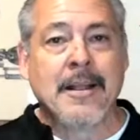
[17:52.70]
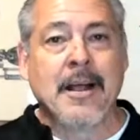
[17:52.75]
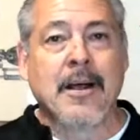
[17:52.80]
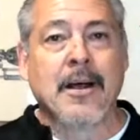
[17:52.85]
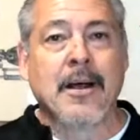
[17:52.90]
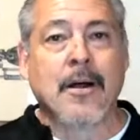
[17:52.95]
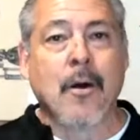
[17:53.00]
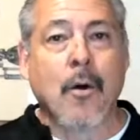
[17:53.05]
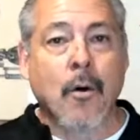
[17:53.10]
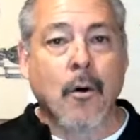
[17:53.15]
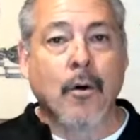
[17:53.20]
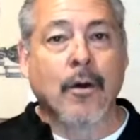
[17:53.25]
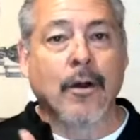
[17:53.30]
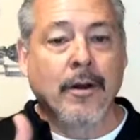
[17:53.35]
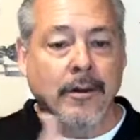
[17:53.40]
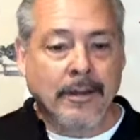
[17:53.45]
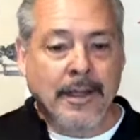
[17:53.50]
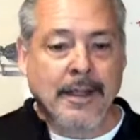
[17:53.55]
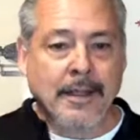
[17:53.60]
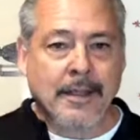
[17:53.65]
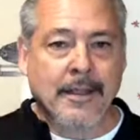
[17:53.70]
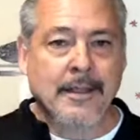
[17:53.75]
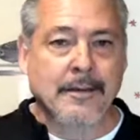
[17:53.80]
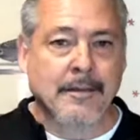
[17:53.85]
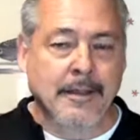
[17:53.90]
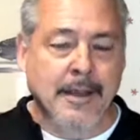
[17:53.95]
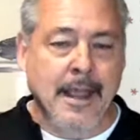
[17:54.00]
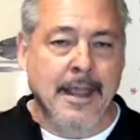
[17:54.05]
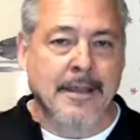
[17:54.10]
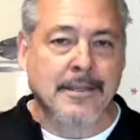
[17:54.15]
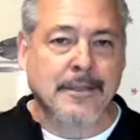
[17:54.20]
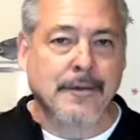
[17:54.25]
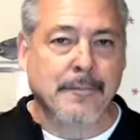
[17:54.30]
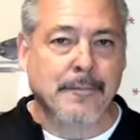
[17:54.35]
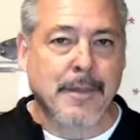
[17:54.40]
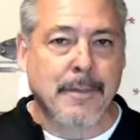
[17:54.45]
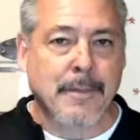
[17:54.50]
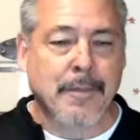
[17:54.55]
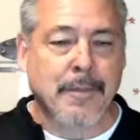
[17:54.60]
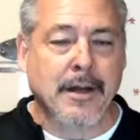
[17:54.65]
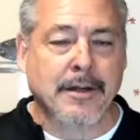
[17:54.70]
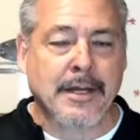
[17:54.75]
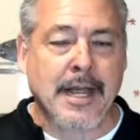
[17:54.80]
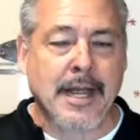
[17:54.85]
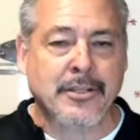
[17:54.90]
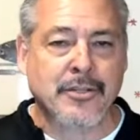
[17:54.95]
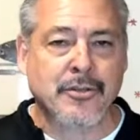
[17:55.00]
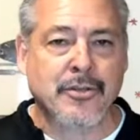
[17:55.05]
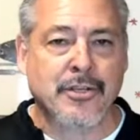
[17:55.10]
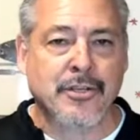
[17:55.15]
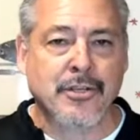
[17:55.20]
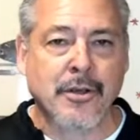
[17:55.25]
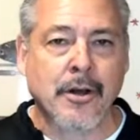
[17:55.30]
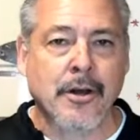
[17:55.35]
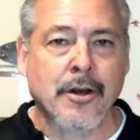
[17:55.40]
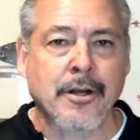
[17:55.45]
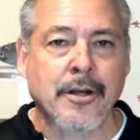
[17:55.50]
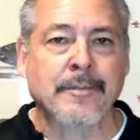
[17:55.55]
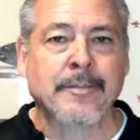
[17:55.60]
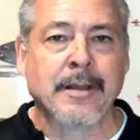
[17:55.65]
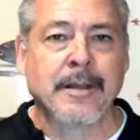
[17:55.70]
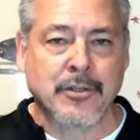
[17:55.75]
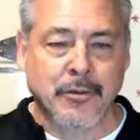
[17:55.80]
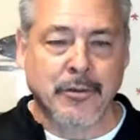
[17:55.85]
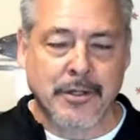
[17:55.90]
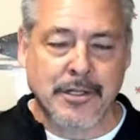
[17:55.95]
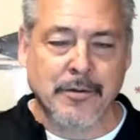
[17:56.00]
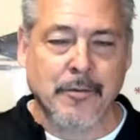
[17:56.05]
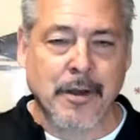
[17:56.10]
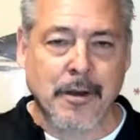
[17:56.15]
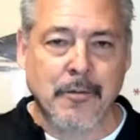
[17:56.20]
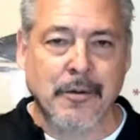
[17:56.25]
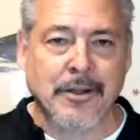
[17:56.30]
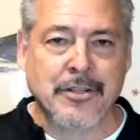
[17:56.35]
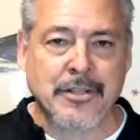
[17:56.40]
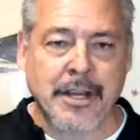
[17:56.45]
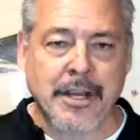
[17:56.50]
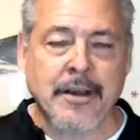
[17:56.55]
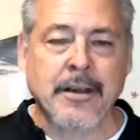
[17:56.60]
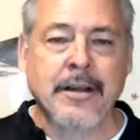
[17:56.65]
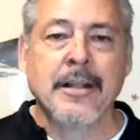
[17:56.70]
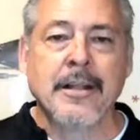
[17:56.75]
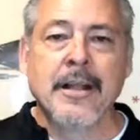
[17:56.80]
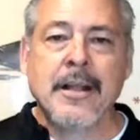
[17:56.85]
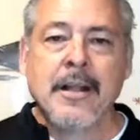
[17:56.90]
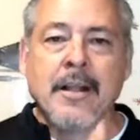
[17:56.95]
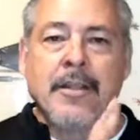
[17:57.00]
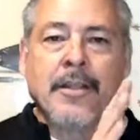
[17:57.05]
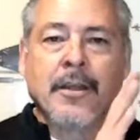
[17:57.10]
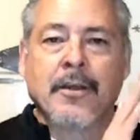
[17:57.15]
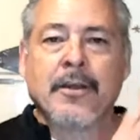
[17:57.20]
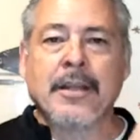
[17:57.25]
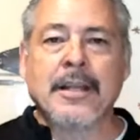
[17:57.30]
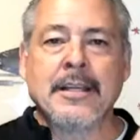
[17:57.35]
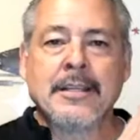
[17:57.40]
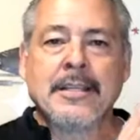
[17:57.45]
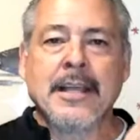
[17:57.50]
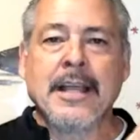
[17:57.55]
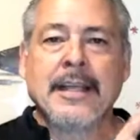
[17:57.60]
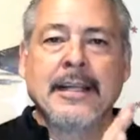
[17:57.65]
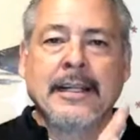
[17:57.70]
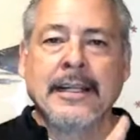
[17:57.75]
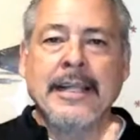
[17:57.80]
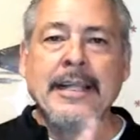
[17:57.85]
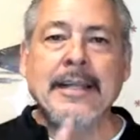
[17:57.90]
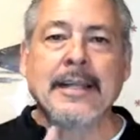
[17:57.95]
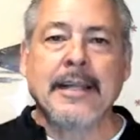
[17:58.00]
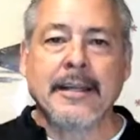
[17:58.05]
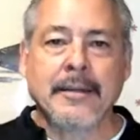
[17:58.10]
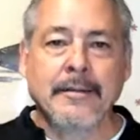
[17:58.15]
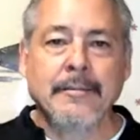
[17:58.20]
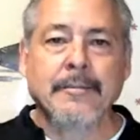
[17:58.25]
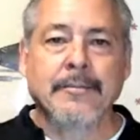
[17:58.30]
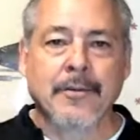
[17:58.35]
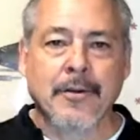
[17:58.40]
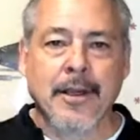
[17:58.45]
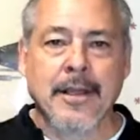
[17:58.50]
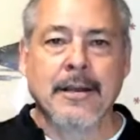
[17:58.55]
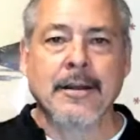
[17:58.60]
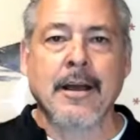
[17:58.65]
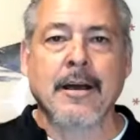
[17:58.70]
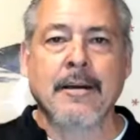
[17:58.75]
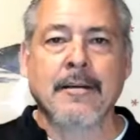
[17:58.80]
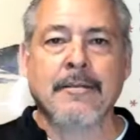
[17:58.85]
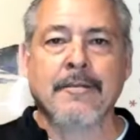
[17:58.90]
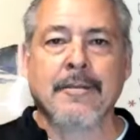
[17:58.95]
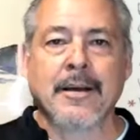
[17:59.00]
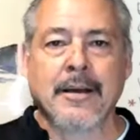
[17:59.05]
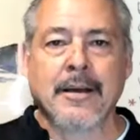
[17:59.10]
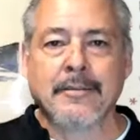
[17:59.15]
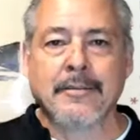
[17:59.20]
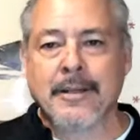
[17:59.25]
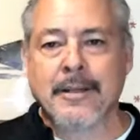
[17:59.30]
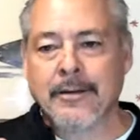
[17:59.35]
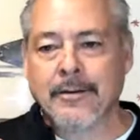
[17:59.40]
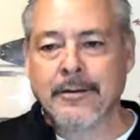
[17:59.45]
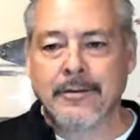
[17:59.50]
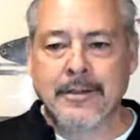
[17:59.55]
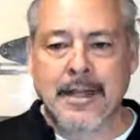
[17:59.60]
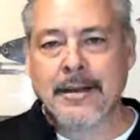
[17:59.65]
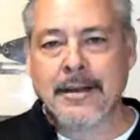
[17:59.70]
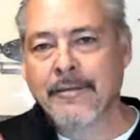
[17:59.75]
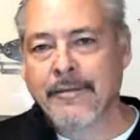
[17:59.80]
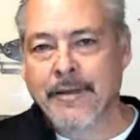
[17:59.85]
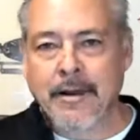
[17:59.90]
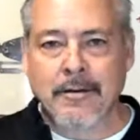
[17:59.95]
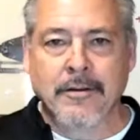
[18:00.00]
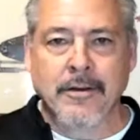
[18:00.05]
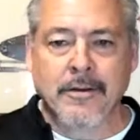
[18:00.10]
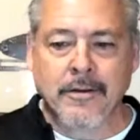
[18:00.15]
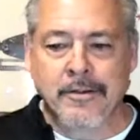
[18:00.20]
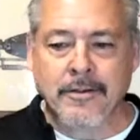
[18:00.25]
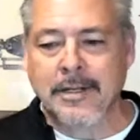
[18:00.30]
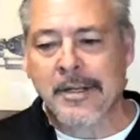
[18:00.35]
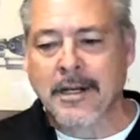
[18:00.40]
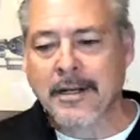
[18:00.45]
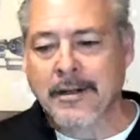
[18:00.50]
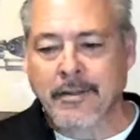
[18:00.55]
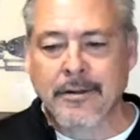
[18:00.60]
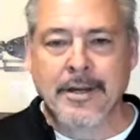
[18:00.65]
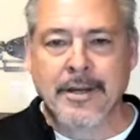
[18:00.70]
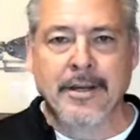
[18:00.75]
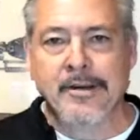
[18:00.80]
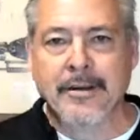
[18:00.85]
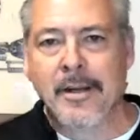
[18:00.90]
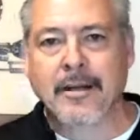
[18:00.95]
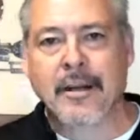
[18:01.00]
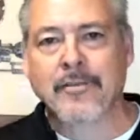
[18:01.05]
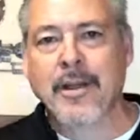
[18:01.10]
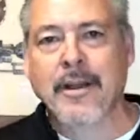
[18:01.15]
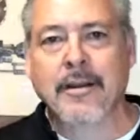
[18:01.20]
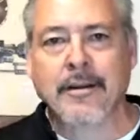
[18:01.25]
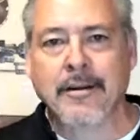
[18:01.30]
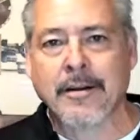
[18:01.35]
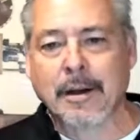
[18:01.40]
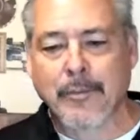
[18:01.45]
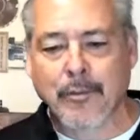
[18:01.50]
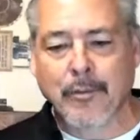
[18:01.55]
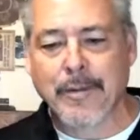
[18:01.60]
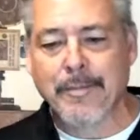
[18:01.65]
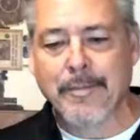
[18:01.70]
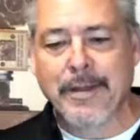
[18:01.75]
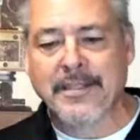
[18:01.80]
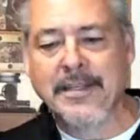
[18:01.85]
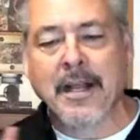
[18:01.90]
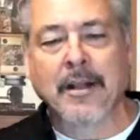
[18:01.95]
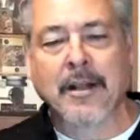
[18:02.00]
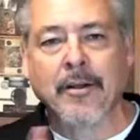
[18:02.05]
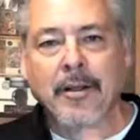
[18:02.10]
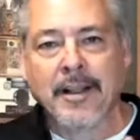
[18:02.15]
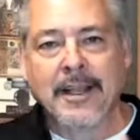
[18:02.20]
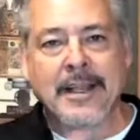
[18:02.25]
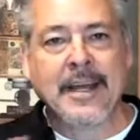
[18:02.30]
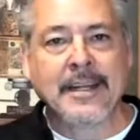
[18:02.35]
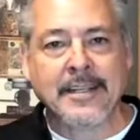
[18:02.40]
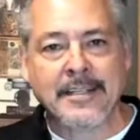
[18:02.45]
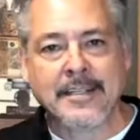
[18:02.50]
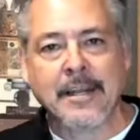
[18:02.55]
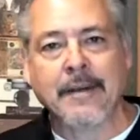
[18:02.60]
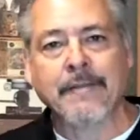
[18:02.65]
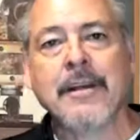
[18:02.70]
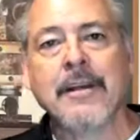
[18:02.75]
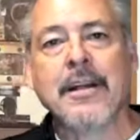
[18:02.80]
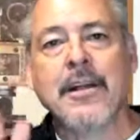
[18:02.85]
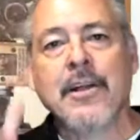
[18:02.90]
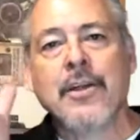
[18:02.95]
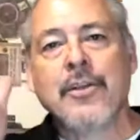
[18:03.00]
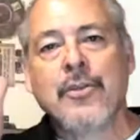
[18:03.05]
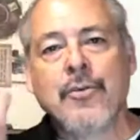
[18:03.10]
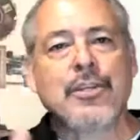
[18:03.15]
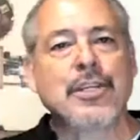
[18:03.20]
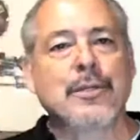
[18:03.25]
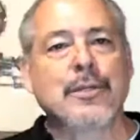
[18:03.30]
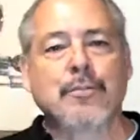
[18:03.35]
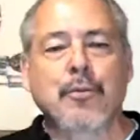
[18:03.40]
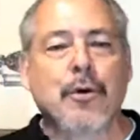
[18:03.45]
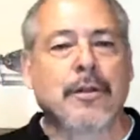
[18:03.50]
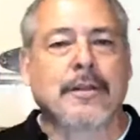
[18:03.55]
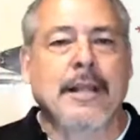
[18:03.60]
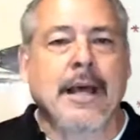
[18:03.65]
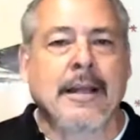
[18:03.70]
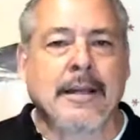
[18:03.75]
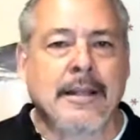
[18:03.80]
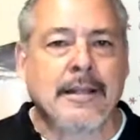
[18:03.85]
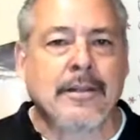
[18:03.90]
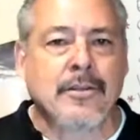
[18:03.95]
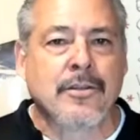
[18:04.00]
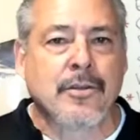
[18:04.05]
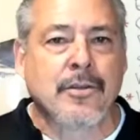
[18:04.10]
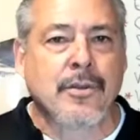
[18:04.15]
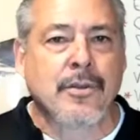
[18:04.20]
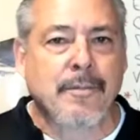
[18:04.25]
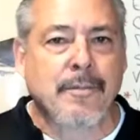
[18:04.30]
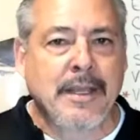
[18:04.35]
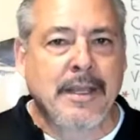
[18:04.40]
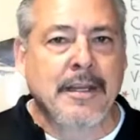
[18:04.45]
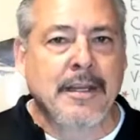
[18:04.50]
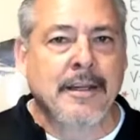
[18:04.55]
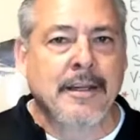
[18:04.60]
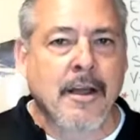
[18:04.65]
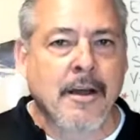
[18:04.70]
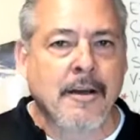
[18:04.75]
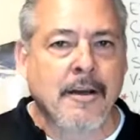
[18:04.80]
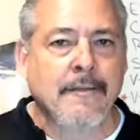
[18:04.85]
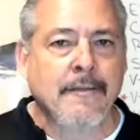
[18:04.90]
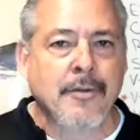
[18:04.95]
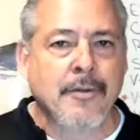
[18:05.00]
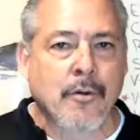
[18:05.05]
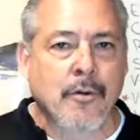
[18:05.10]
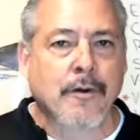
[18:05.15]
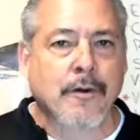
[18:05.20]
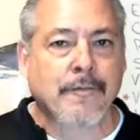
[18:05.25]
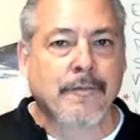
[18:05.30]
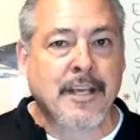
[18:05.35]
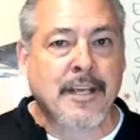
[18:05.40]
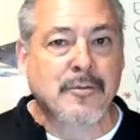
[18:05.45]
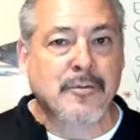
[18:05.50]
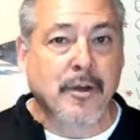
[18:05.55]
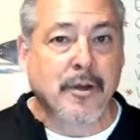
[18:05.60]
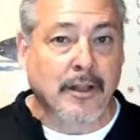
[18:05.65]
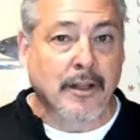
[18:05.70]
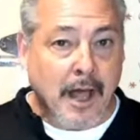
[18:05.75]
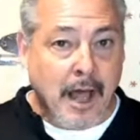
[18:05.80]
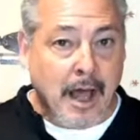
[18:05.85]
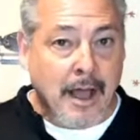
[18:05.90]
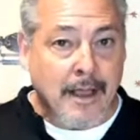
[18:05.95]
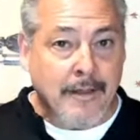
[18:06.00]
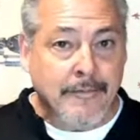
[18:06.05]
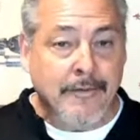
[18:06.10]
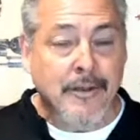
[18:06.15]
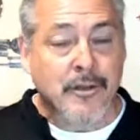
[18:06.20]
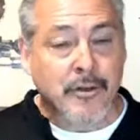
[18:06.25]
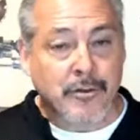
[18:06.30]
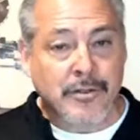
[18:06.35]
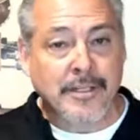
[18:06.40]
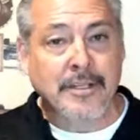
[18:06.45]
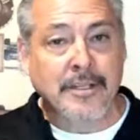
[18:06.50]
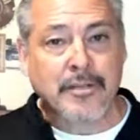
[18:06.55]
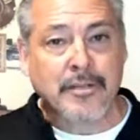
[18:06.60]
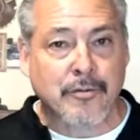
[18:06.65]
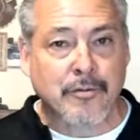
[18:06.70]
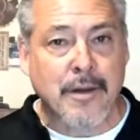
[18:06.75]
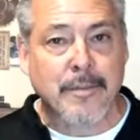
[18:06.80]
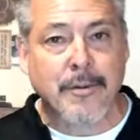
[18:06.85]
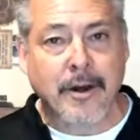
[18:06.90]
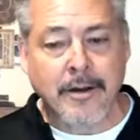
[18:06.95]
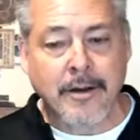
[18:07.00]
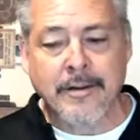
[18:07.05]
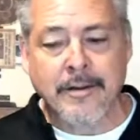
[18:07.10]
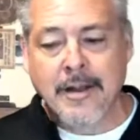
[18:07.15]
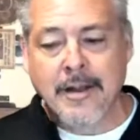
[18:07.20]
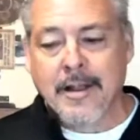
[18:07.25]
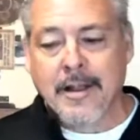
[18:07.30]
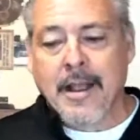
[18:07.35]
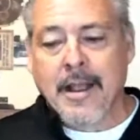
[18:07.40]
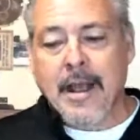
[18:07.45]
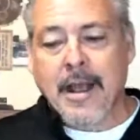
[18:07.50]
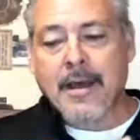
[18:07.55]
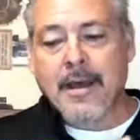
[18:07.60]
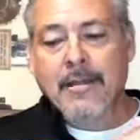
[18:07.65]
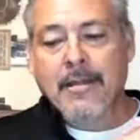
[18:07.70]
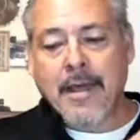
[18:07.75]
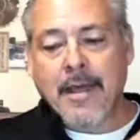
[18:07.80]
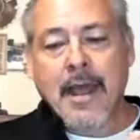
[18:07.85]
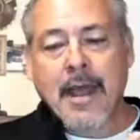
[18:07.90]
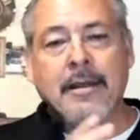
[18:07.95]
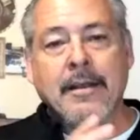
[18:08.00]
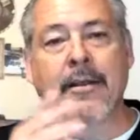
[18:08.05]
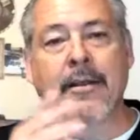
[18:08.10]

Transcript: or like in the case of that podcast you just heard, that's the reason why I wanted you to hear it, there is a lead-in, right, of, Andy Falco, 30-year dog trainer, #1 bestseller, all that kind of stuff. You just put that into the beginning of your Facebook Live using StreamYard, and then